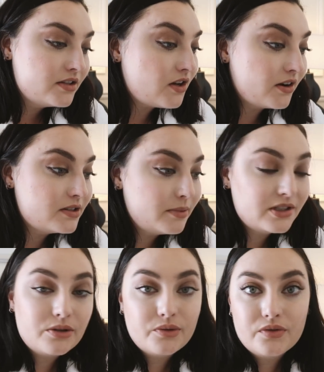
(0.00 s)
talk to a
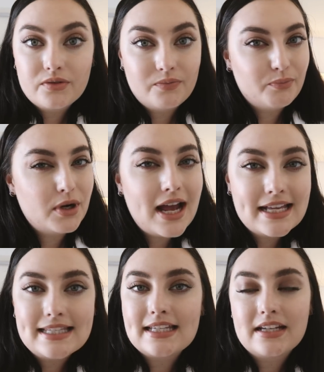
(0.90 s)
bunch of
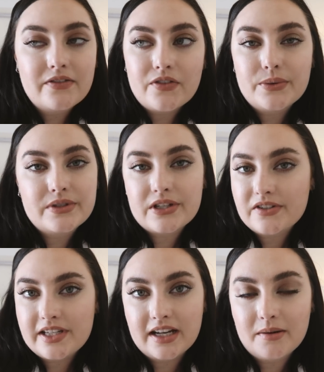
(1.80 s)
press and
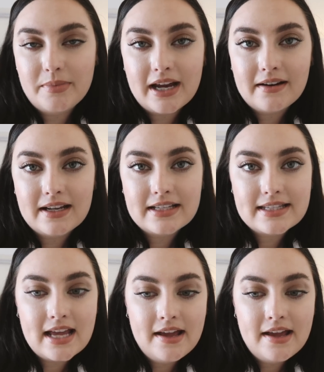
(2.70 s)
influencers here in Paris.